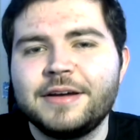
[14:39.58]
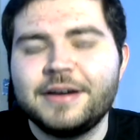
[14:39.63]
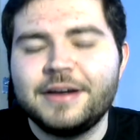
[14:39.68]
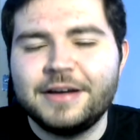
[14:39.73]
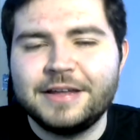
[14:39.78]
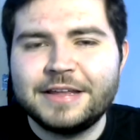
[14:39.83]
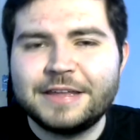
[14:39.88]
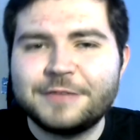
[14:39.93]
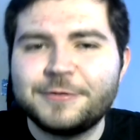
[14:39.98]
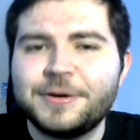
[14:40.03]

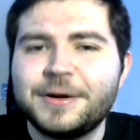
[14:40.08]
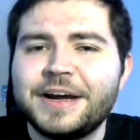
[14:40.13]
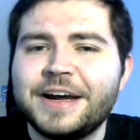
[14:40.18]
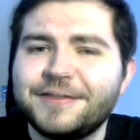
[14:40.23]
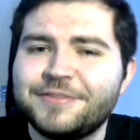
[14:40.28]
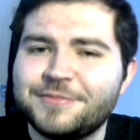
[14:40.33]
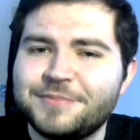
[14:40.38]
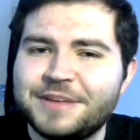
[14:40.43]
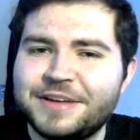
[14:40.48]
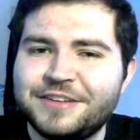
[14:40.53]
And that's why I
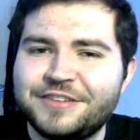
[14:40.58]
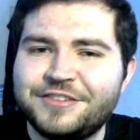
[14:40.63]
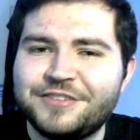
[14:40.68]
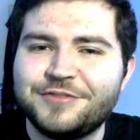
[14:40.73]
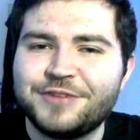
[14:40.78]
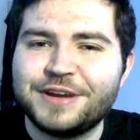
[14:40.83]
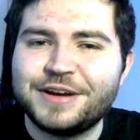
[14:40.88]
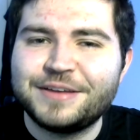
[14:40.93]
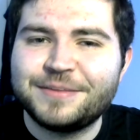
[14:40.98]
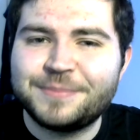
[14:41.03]
haven't
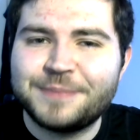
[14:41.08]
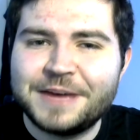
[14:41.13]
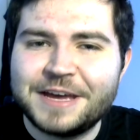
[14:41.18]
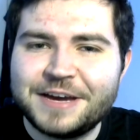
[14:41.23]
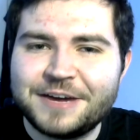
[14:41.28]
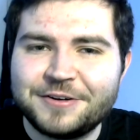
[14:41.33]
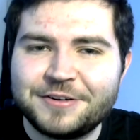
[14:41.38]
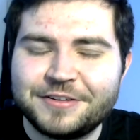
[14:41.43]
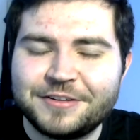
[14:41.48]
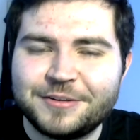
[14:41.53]
mentioned Rey's
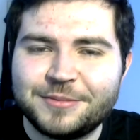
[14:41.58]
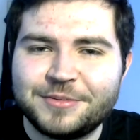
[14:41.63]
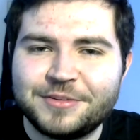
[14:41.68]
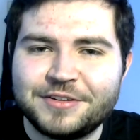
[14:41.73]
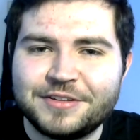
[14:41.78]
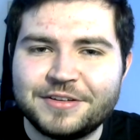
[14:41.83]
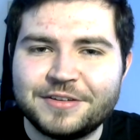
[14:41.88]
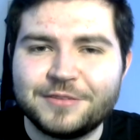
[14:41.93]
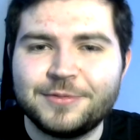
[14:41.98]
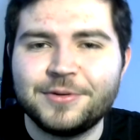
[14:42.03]
parents up
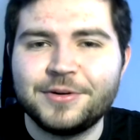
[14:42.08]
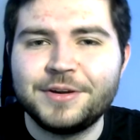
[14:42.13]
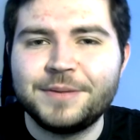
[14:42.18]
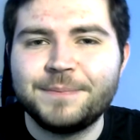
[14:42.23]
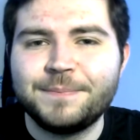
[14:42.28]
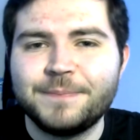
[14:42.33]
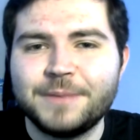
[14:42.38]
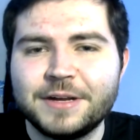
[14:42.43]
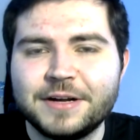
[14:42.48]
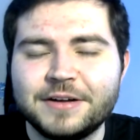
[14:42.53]
to this
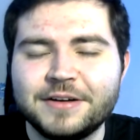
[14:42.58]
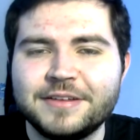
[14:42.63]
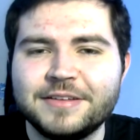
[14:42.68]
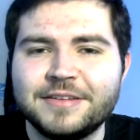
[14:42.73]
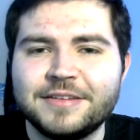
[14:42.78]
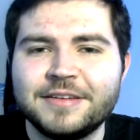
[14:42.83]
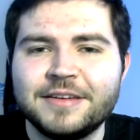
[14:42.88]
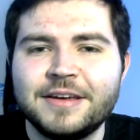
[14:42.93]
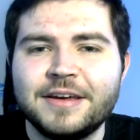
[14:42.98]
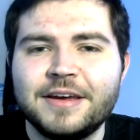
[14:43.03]
point,
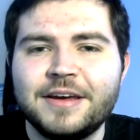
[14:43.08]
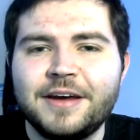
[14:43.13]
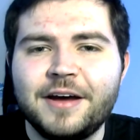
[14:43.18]
because